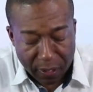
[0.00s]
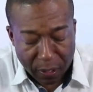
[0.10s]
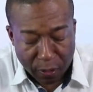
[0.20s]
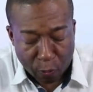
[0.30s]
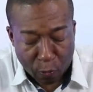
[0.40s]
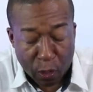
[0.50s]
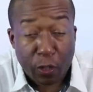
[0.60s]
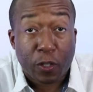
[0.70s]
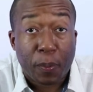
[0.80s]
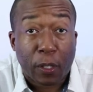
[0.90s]
There's a rear
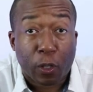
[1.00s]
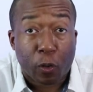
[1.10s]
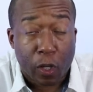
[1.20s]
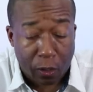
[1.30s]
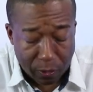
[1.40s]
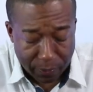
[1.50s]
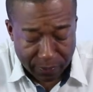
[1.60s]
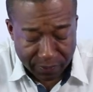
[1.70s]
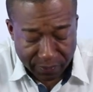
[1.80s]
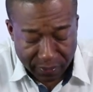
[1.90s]
speaker grill,
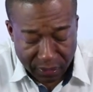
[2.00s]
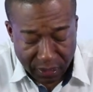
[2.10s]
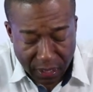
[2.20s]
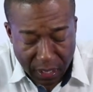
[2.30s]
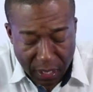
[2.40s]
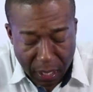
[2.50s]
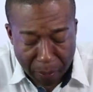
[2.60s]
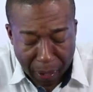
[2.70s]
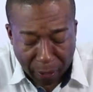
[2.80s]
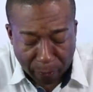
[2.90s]

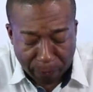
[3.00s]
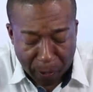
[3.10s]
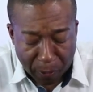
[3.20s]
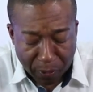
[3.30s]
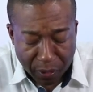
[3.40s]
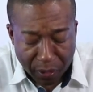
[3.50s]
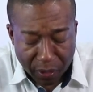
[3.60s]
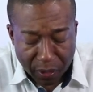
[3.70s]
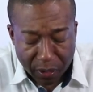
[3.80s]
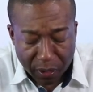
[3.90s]
microphone,
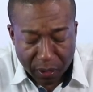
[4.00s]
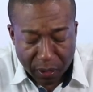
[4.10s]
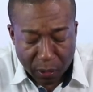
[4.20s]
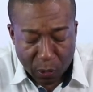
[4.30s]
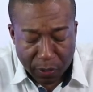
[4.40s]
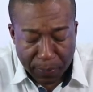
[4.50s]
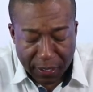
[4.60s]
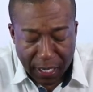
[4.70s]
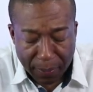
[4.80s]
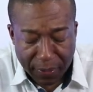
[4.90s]
USB
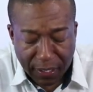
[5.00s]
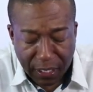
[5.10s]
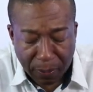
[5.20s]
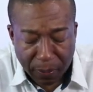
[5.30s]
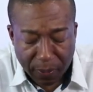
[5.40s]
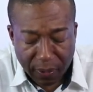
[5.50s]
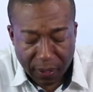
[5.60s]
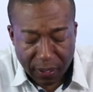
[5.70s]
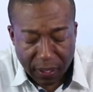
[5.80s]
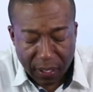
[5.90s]
Type-C,
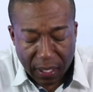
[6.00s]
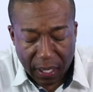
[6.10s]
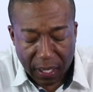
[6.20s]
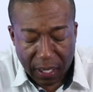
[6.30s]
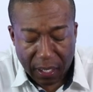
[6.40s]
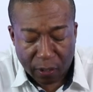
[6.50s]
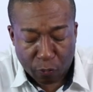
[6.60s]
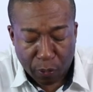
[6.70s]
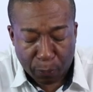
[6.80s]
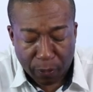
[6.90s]
and
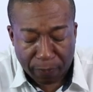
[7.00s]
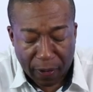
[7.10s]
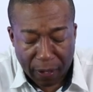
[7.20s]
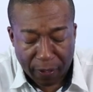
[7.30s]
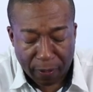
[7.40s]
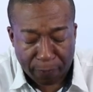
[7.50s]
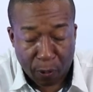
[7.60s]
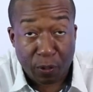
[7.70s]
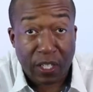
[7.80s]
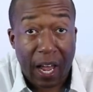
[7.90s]
3.5
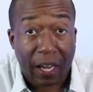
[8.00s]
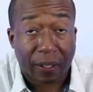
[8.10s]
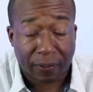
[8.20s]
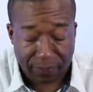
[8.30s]
headphone jack.